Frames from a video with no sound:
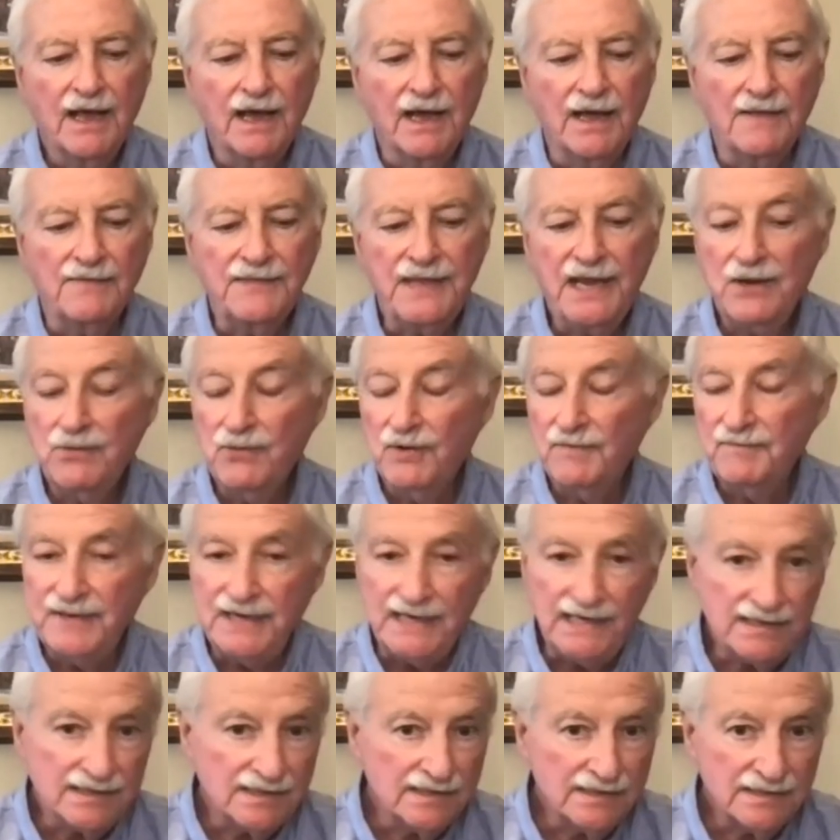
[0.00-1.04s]
They were
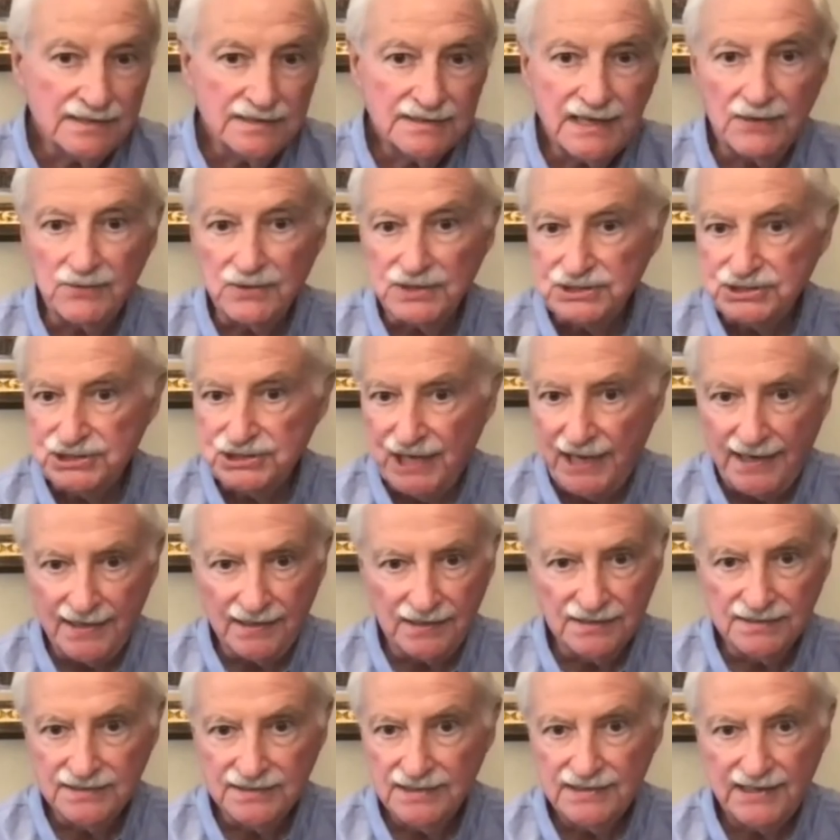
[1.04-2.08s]
beaten, they were
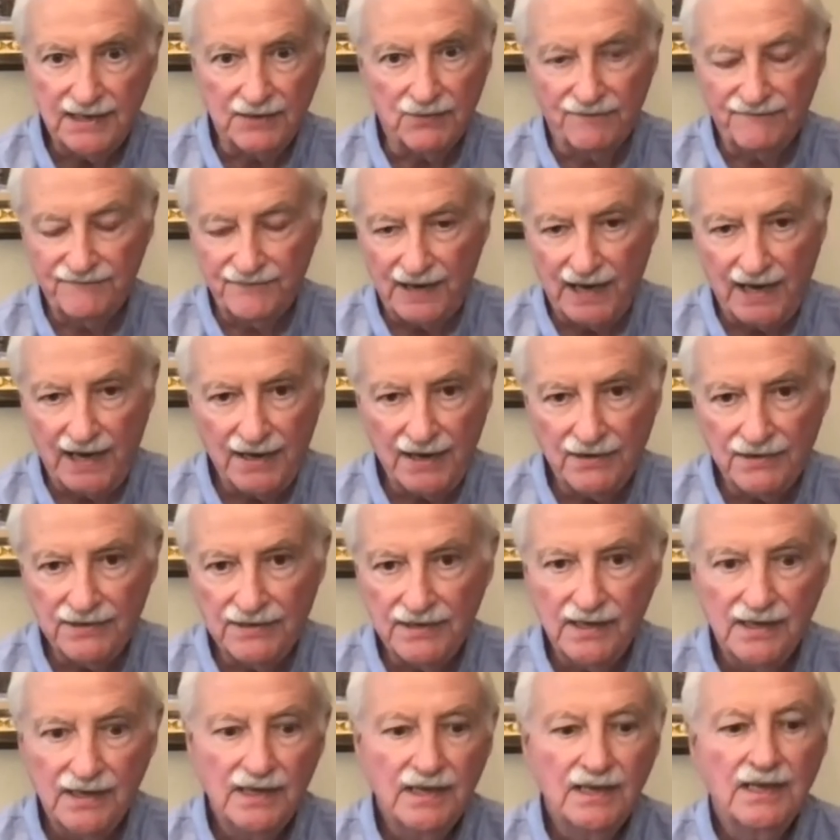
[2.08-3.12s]
jailed, they were fired.
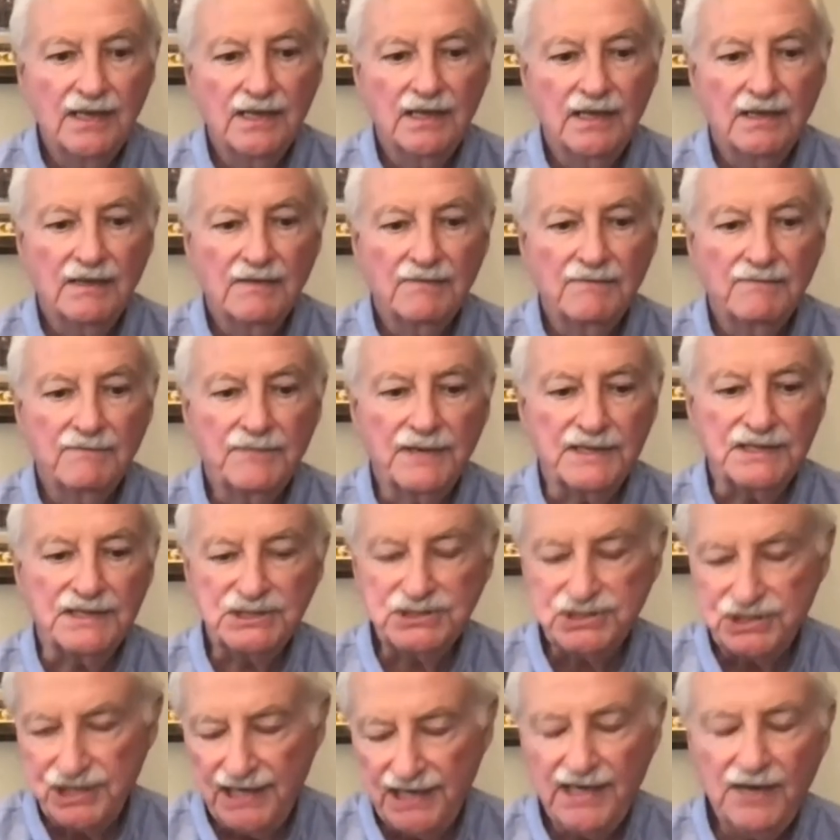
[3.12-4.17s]
But the
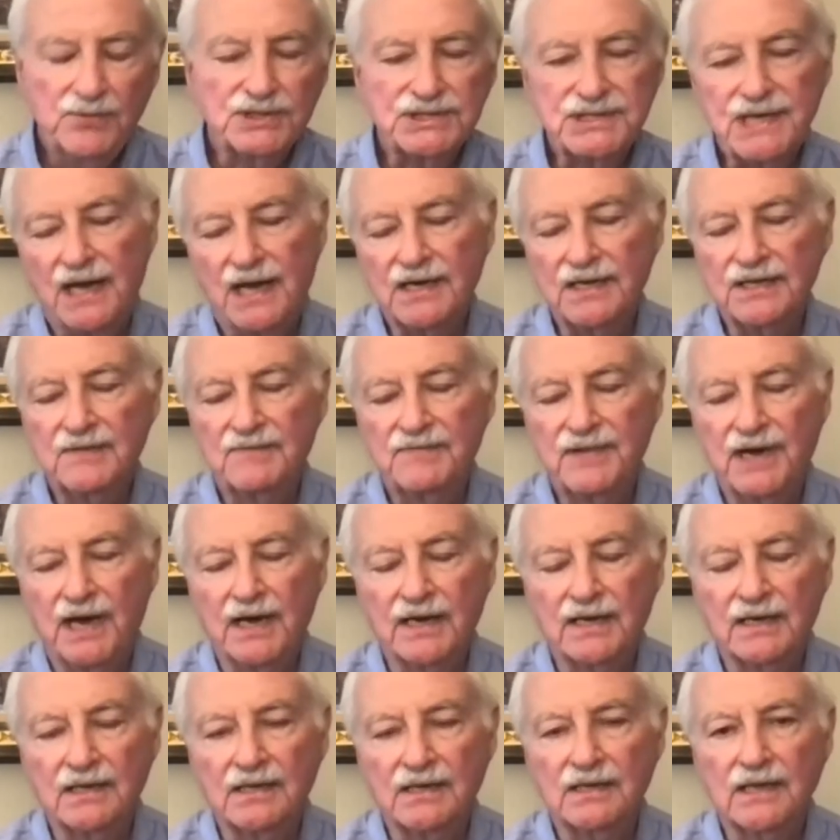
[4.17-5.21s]
genie was out of the
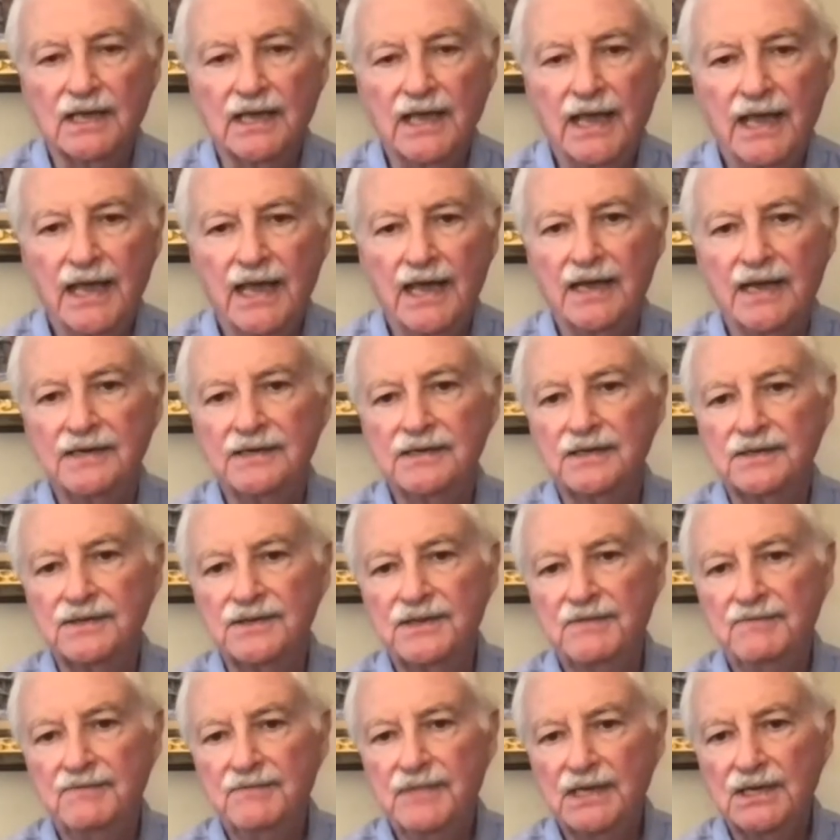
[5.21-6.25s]
bottle, and
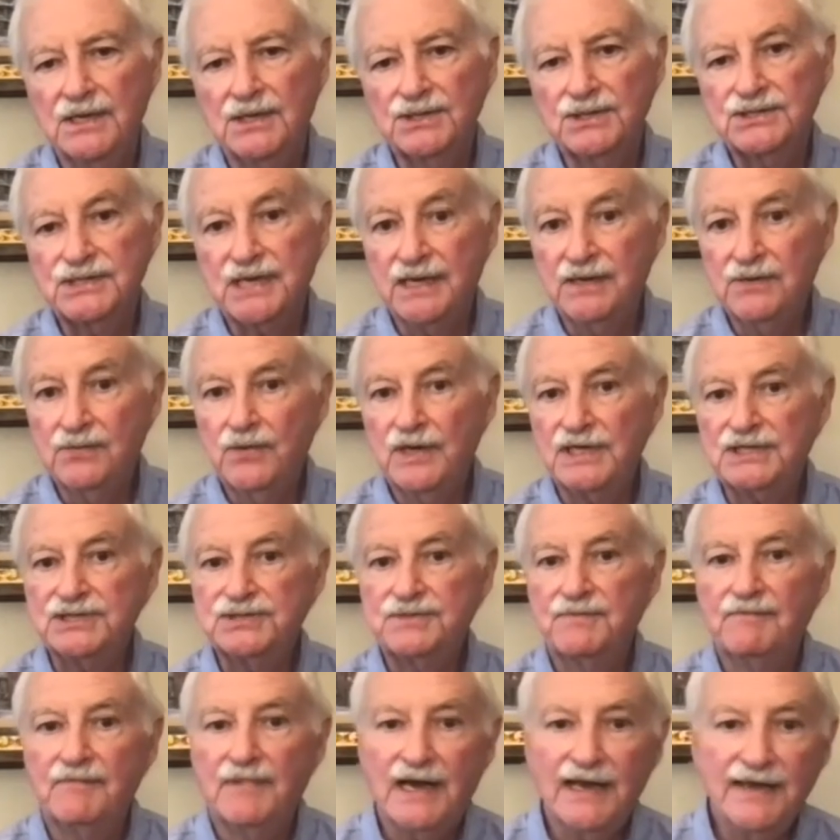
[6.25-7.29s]
the mills in
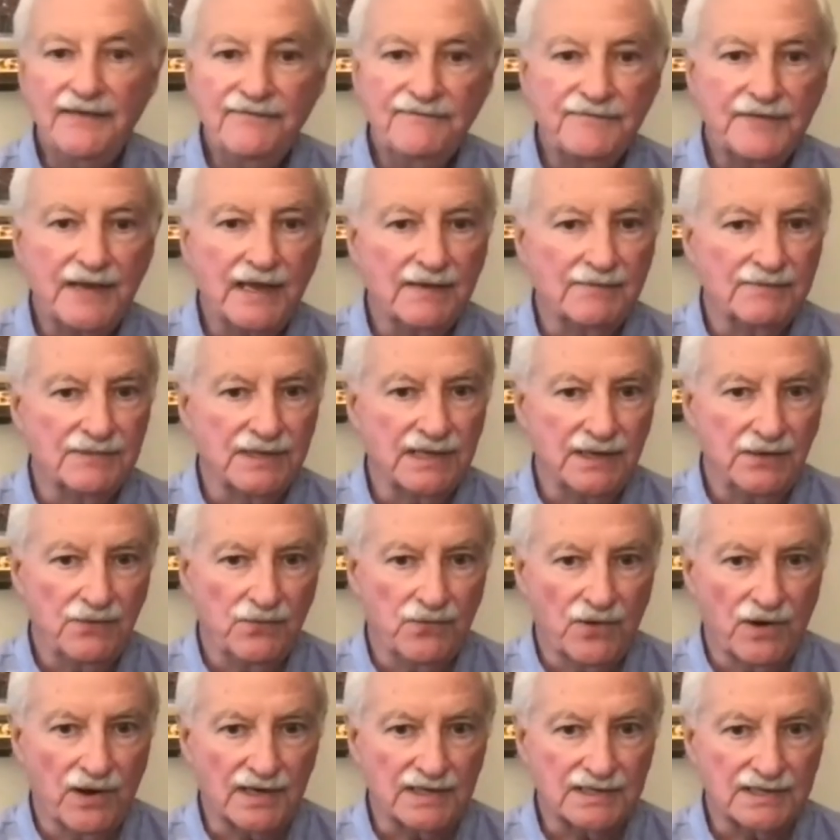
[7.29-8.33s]
which my family
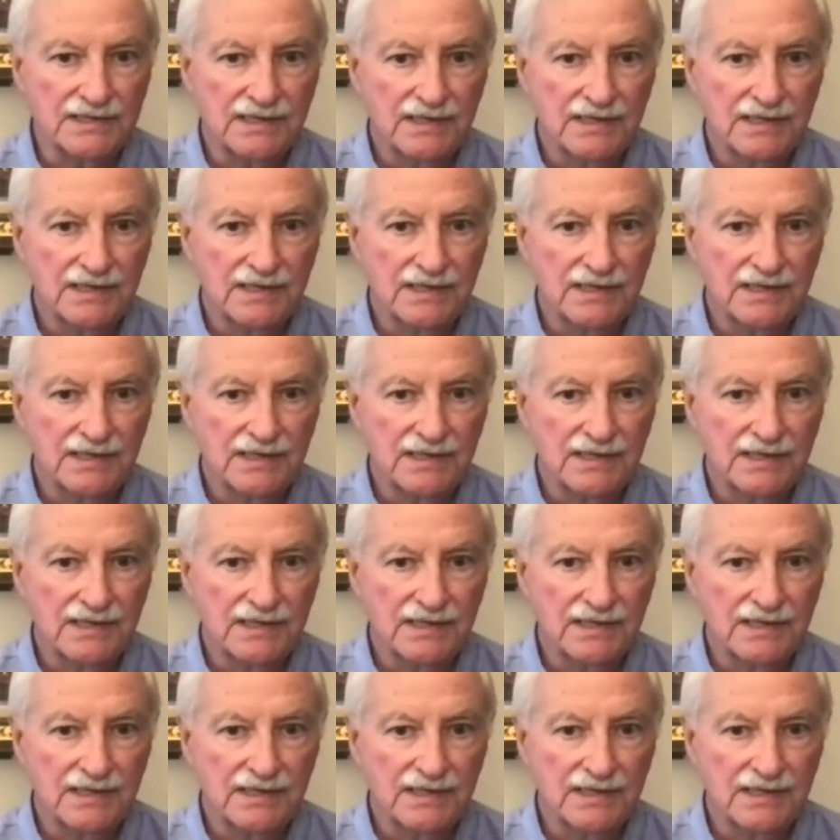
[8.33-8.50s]
worked